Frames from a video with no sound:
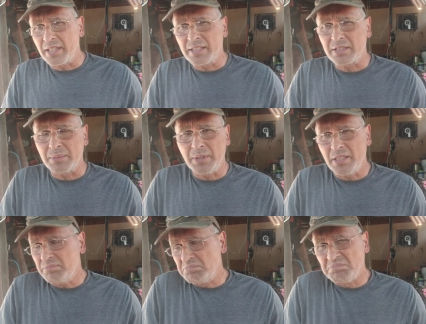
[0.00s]
cancel me,
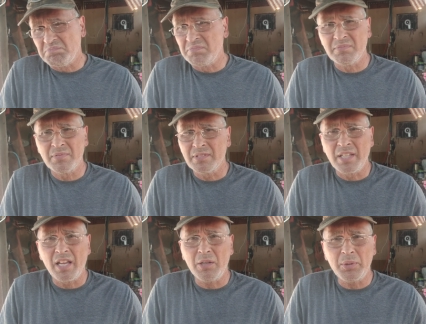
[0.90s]

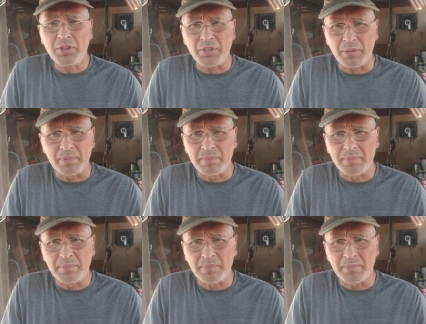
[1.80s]
hell with you.